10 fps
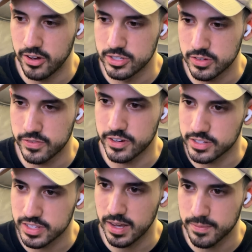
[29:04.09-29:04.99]
Also
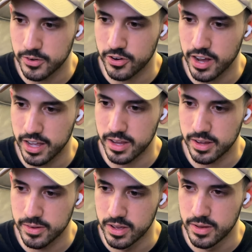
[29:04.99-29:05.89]
first time
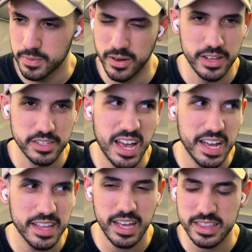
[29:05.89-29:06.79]
crying, but it's
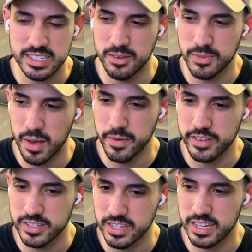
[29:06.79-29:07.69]
at the same time, it
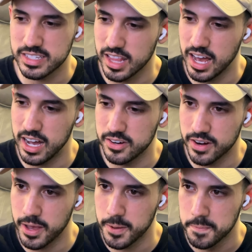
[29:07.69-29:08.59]
feels like it's not,
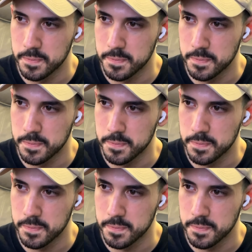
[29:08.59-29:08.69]
right?